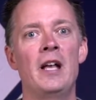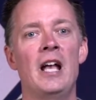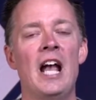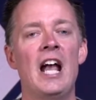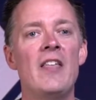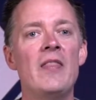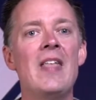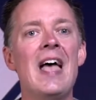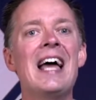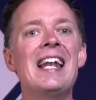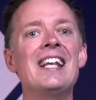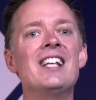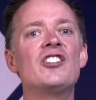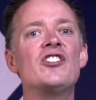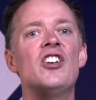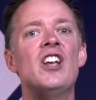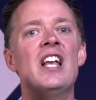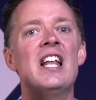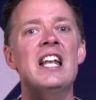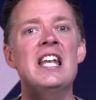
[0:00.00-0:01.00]
And that is
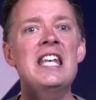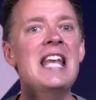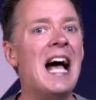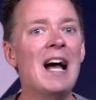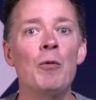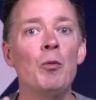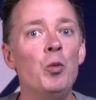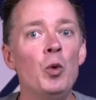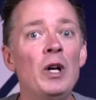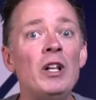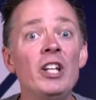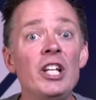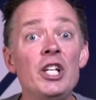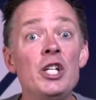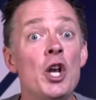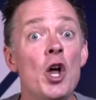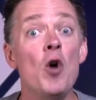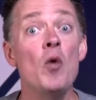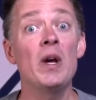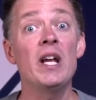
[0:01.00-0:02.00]
not really
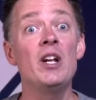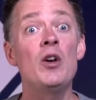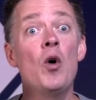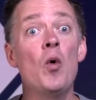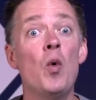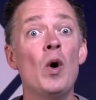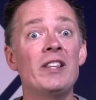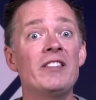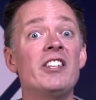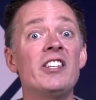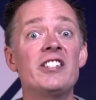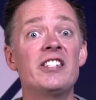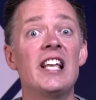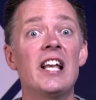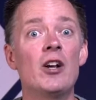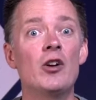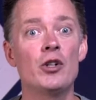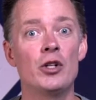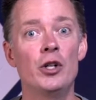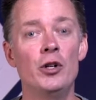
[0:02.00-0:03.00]
knowing what to
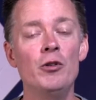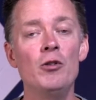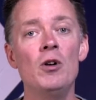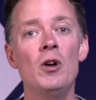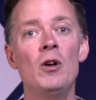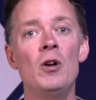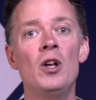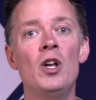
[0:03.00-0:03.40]
say or do